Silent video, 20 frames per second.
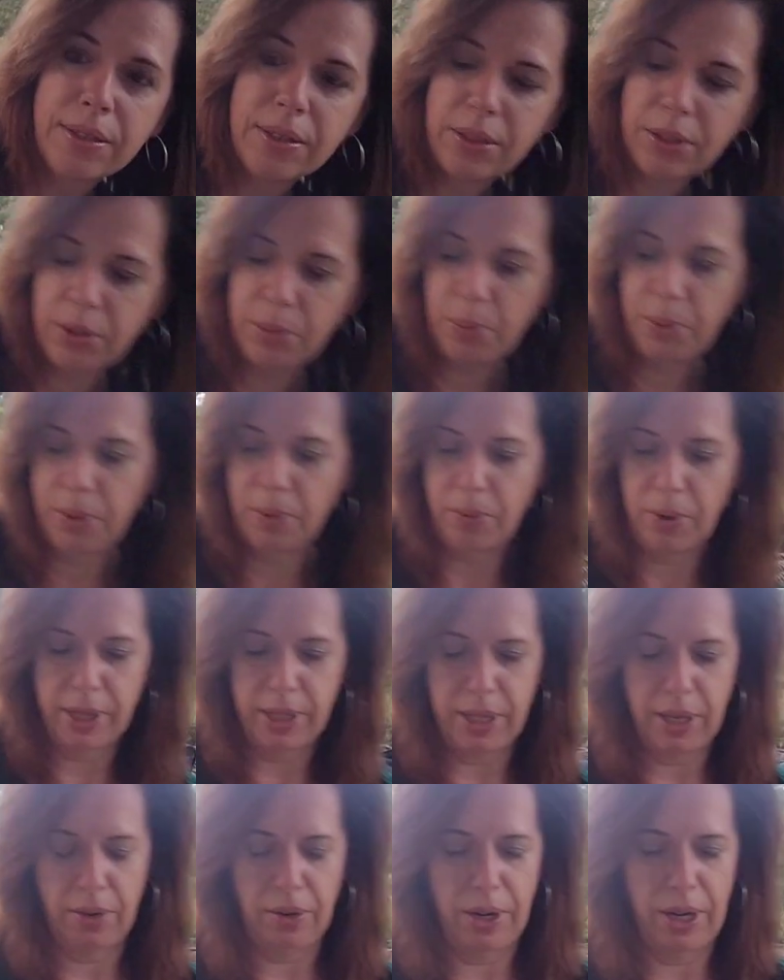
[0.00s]
Let's put them right
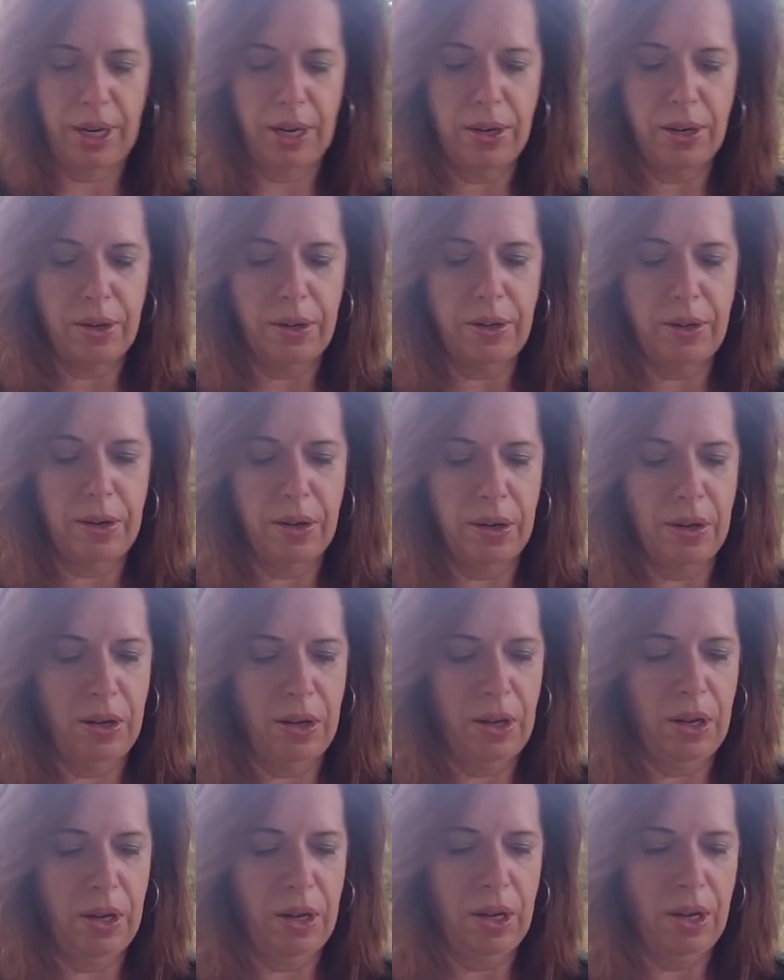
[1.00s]
down here.
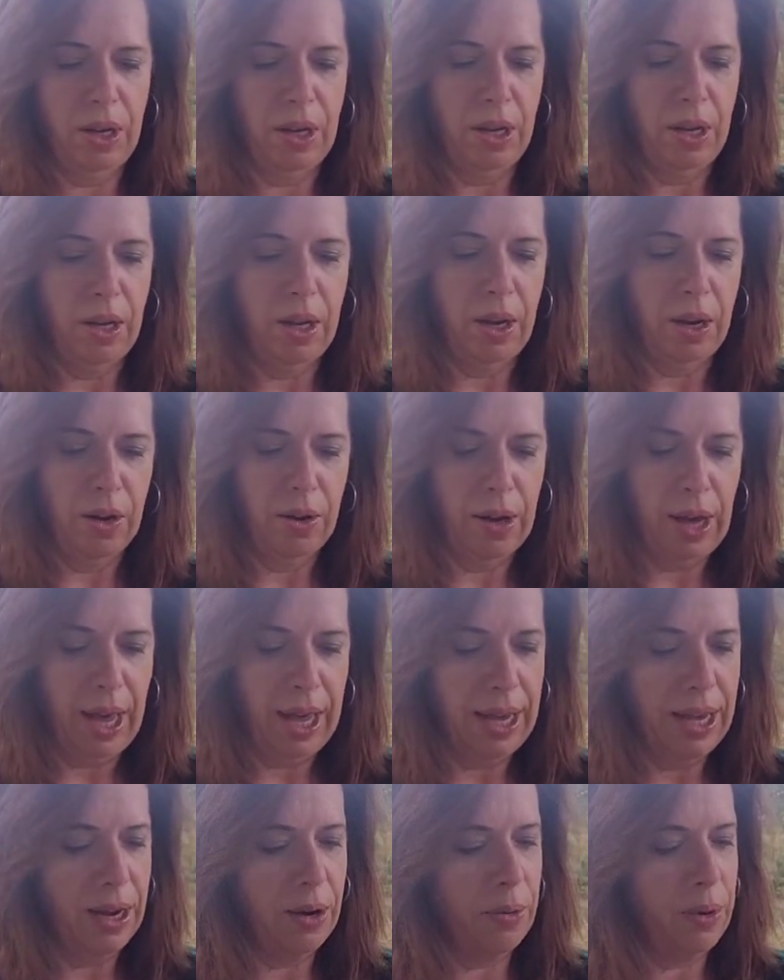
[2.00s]

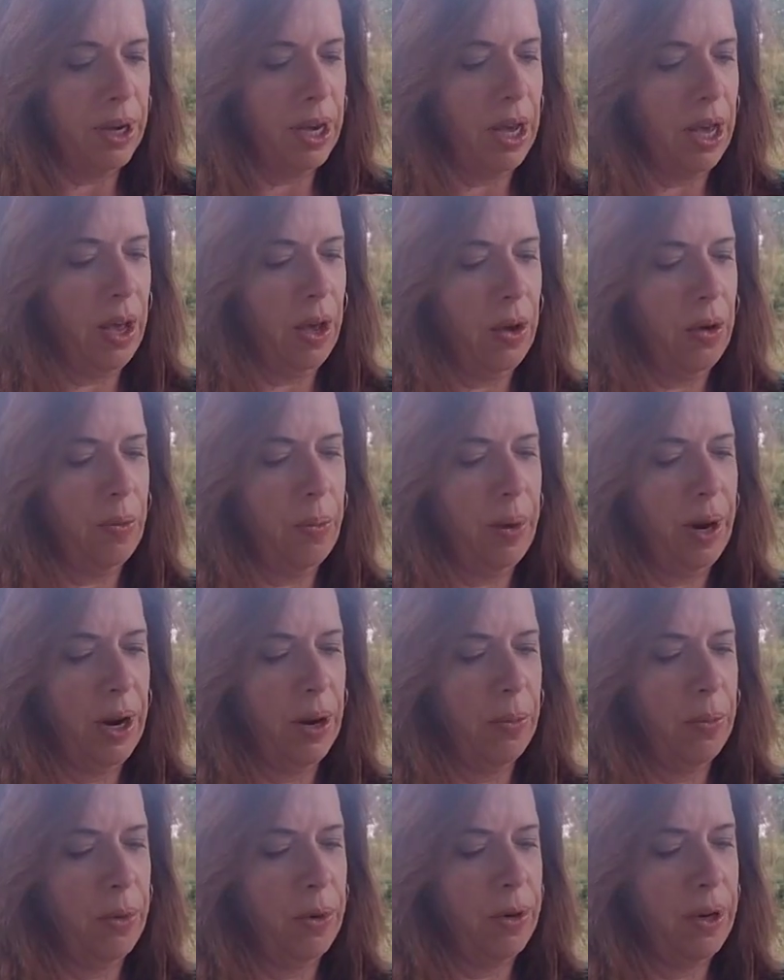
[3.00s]
Okay, here we go. Pair
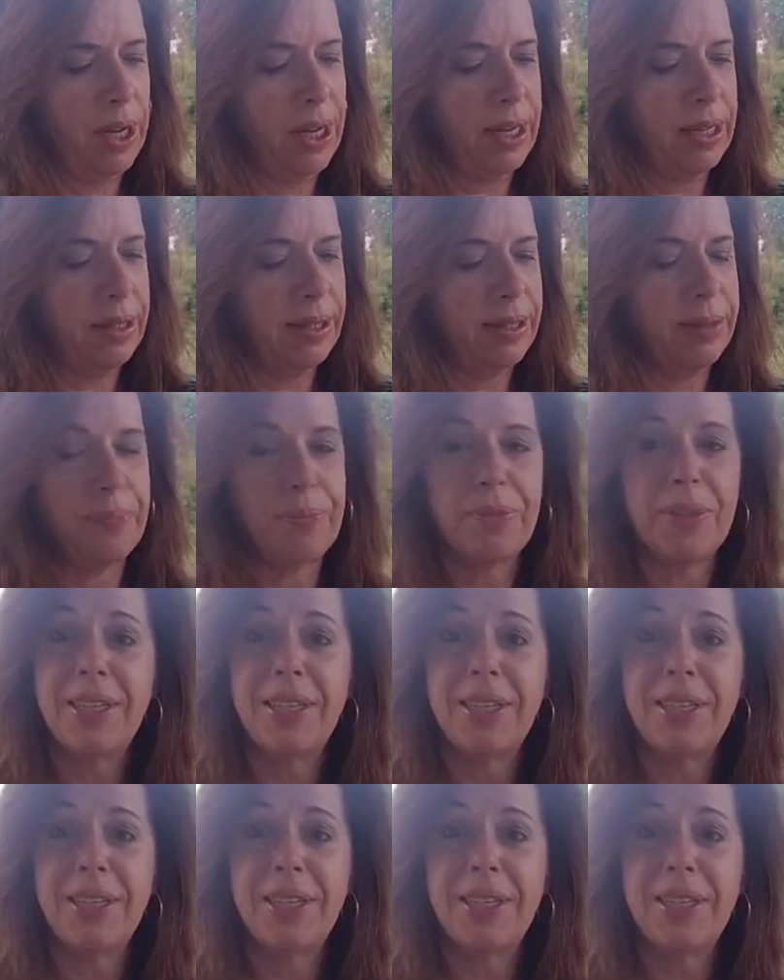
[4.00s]
of beauties.